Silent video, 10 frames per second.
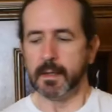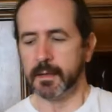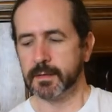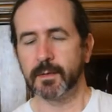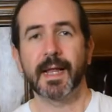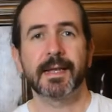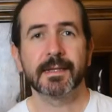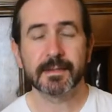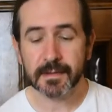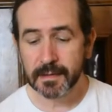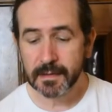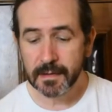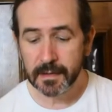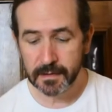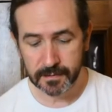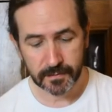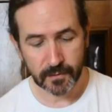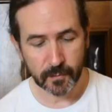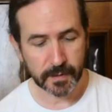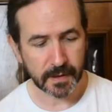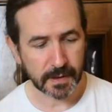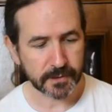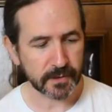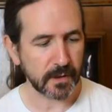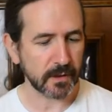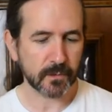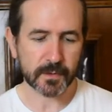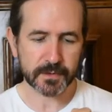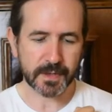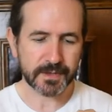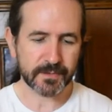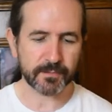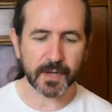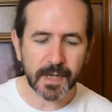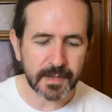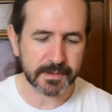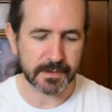So that is the Noble Collection Hogwarts Express.